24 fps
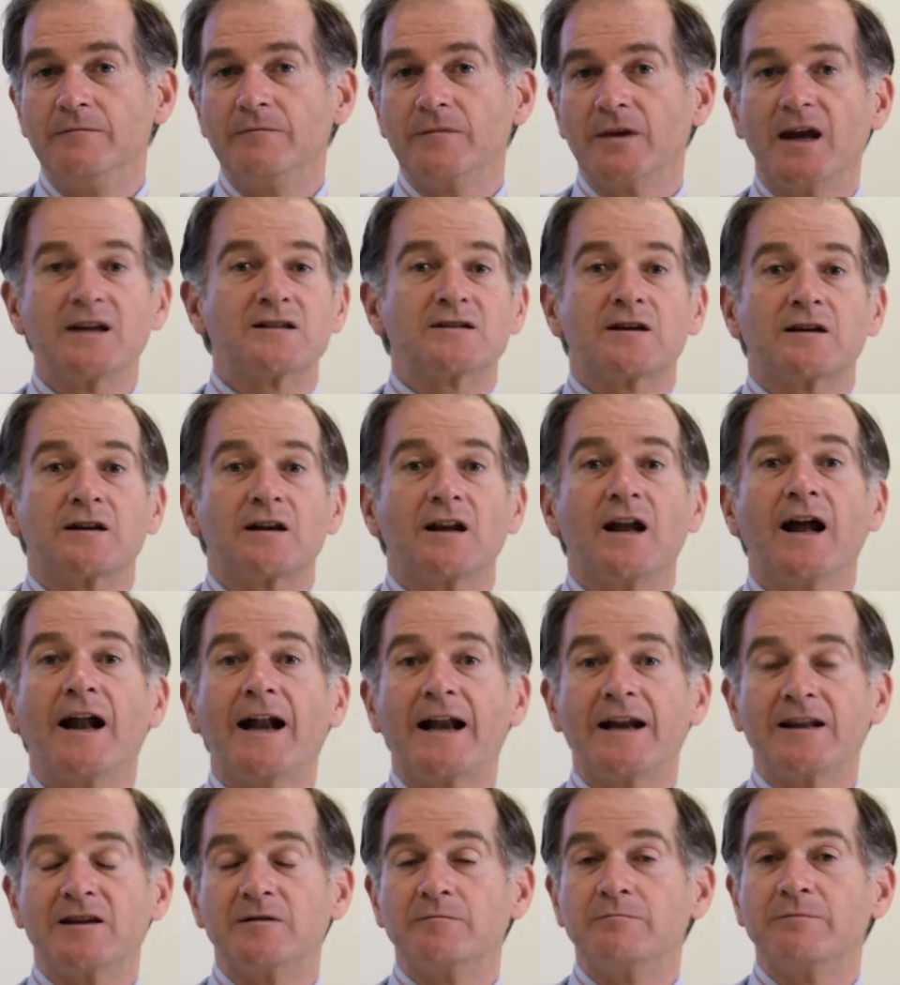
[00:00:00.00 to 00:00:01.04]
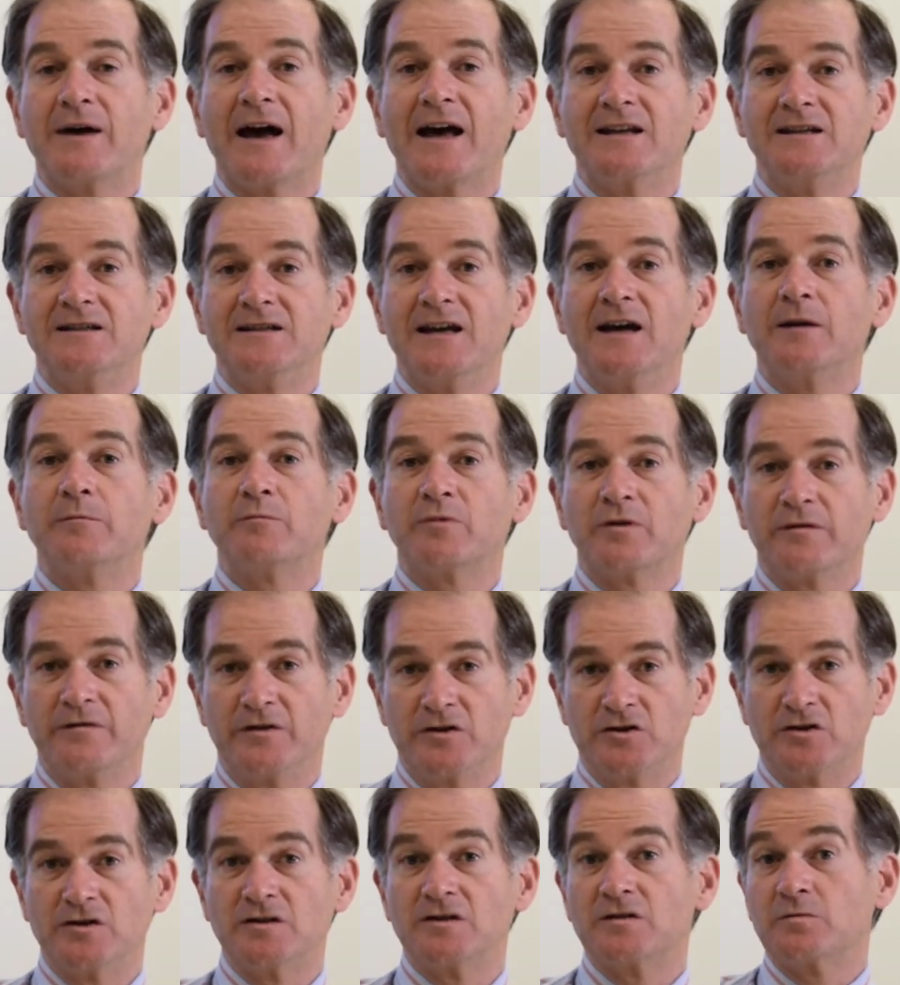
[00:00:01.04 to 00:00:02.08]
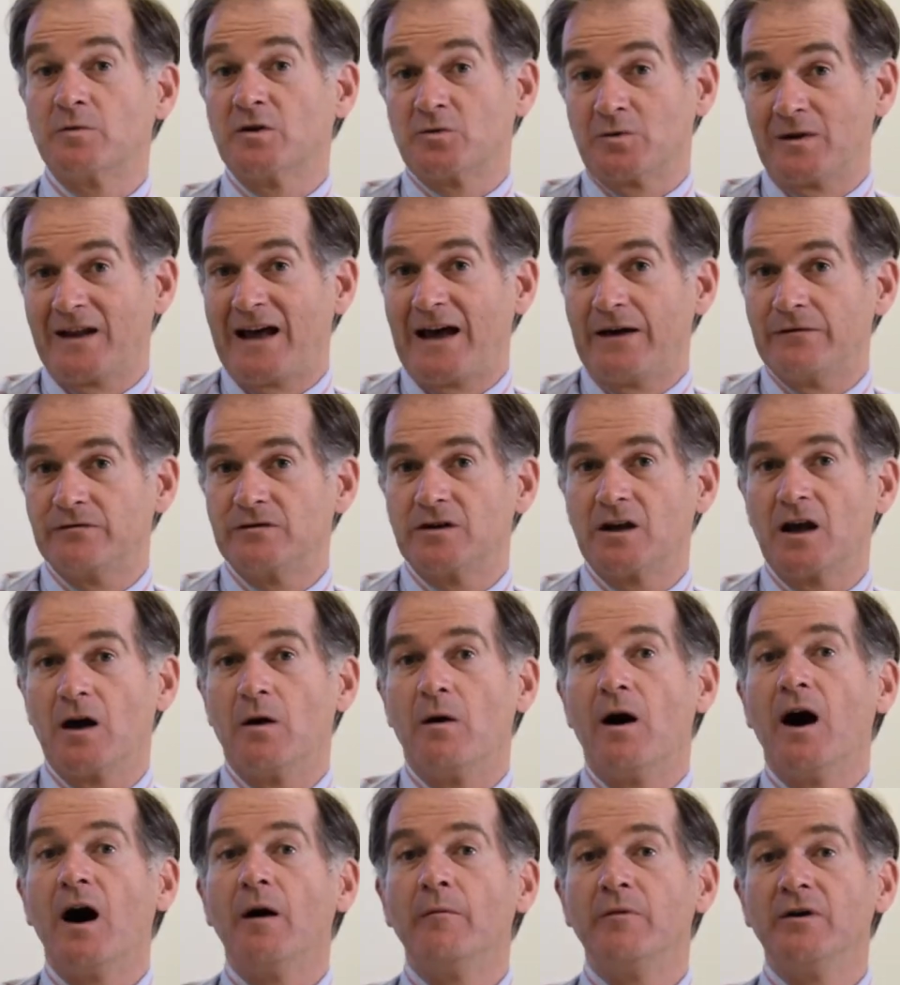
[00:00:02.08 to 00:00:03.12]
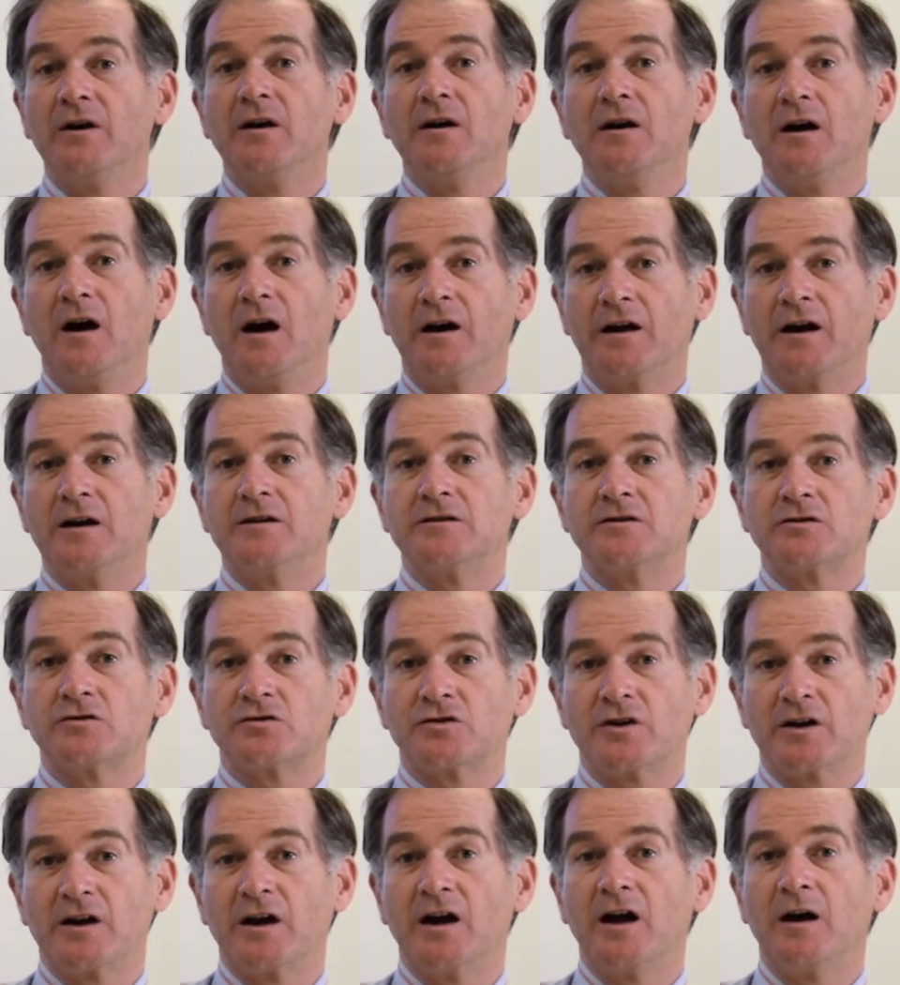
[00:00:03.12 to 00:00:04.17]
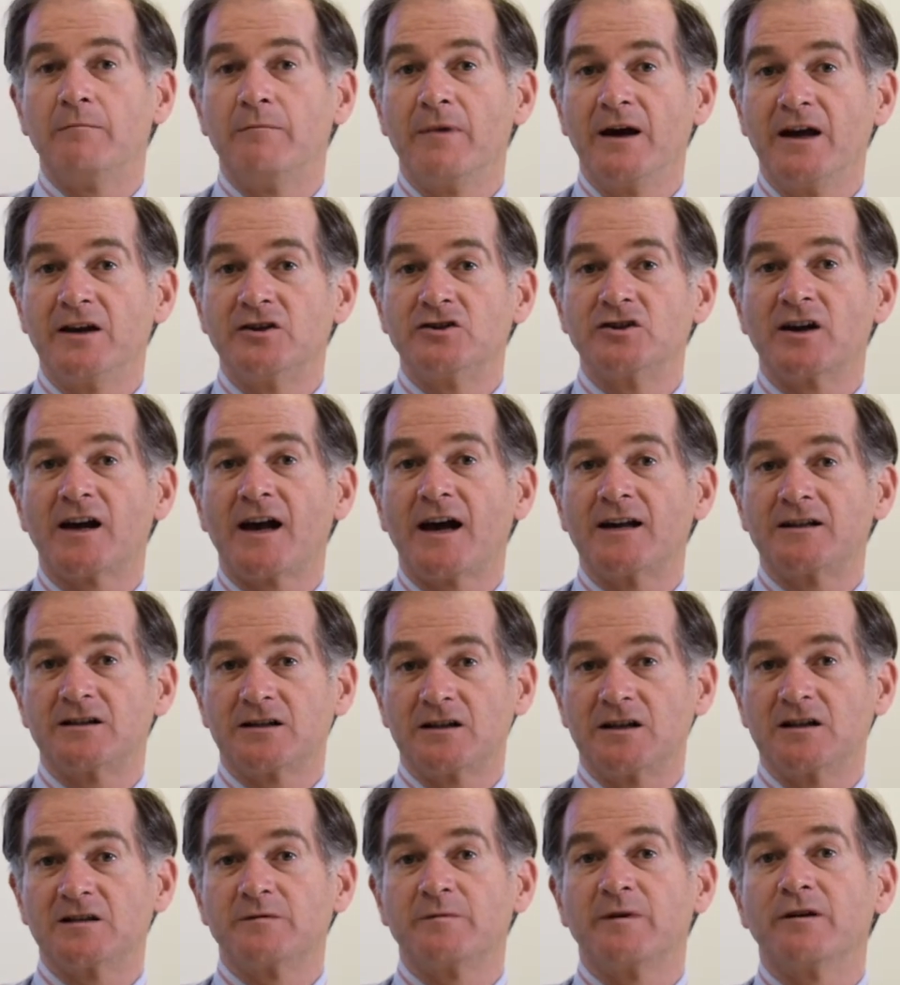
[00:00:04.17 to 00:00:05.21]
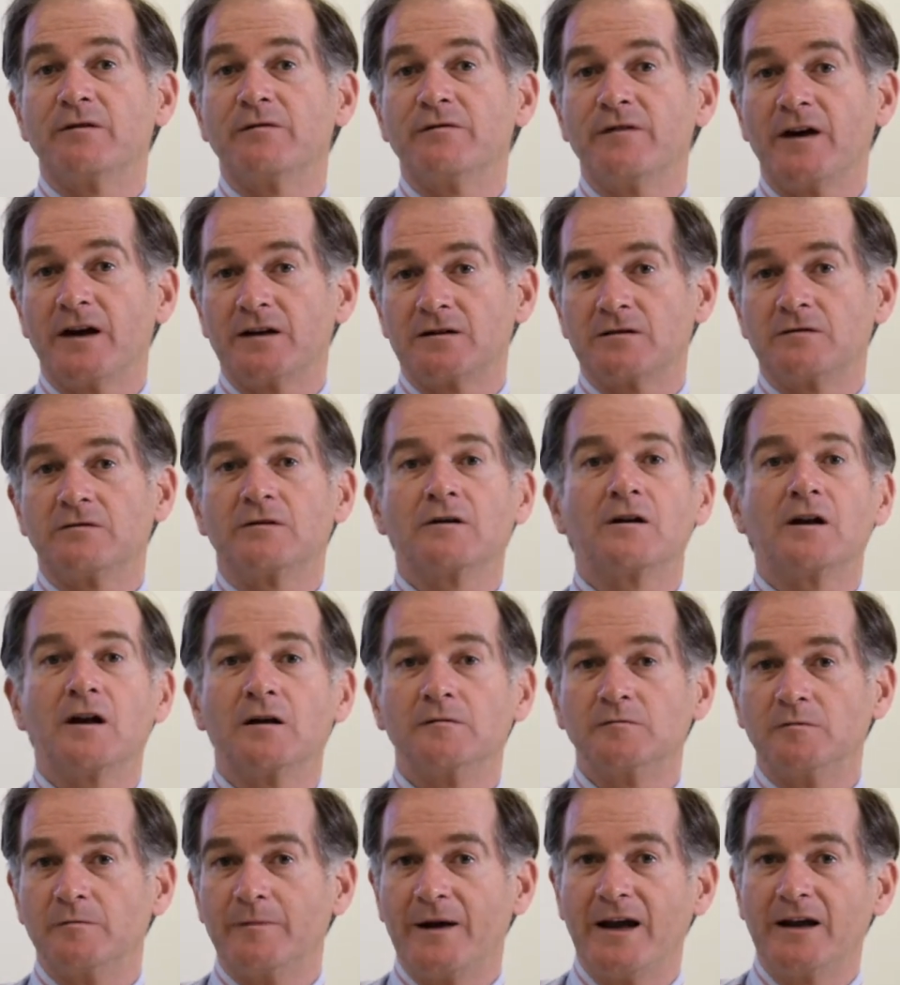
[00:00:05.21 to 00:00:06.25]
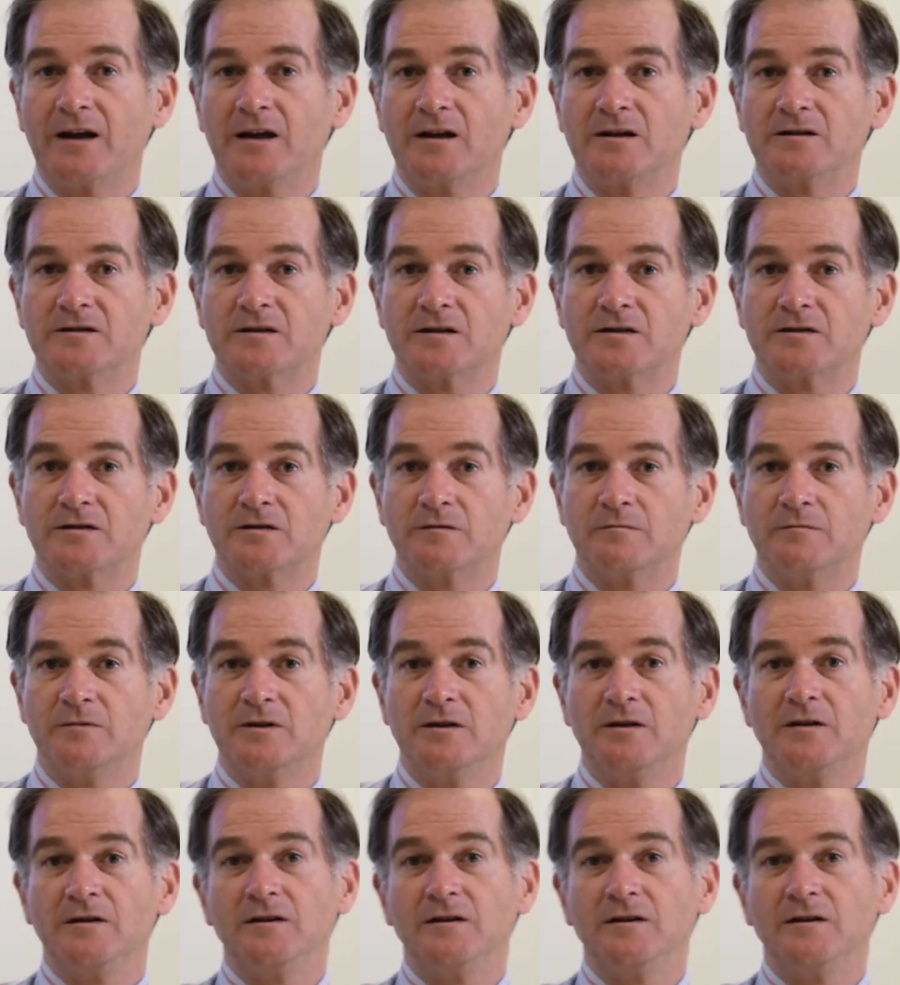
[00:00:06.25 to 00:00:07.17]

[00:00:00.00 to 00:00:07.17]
It's unlikely that bad debt provisions, which will have to go up, are going to trigger a major cataclysmic effect on the global banking system.